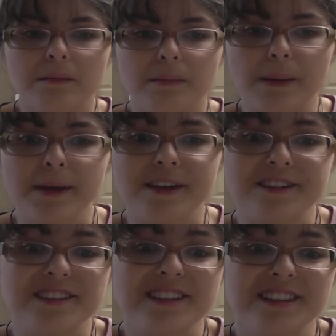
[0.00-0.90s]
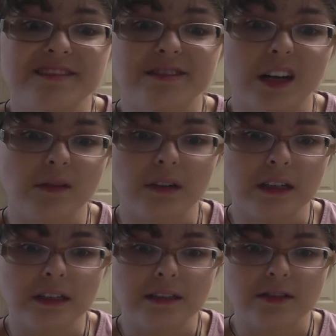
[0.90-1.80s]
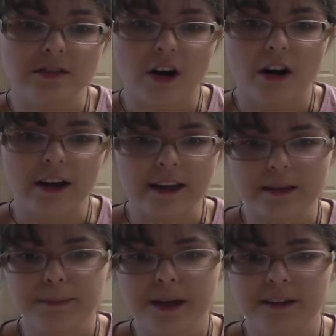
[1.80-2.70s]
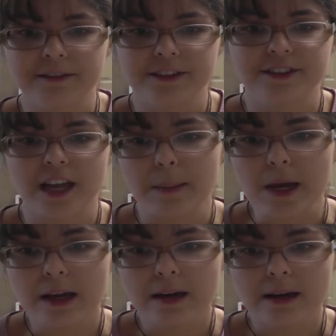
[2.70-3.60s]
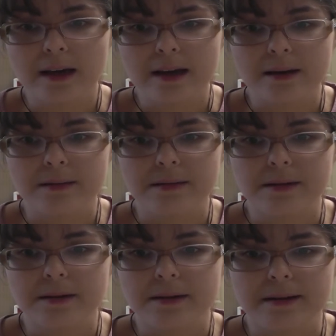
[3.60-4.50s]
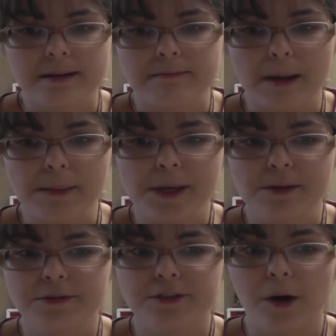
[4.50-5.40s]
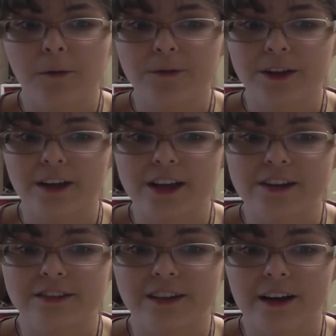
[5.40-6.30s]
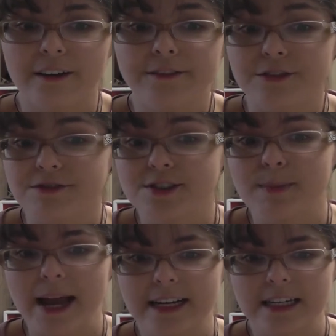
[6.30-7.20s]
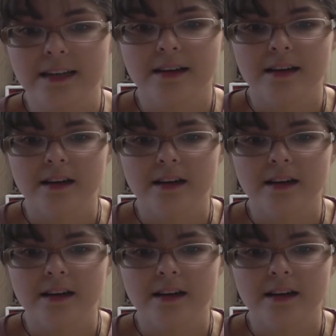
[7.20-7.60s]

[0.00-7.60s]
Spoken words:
Maybe there's a sense of loneliness gnawing at the pit of your stomach. Maybe you don't feel like you're loved or respected.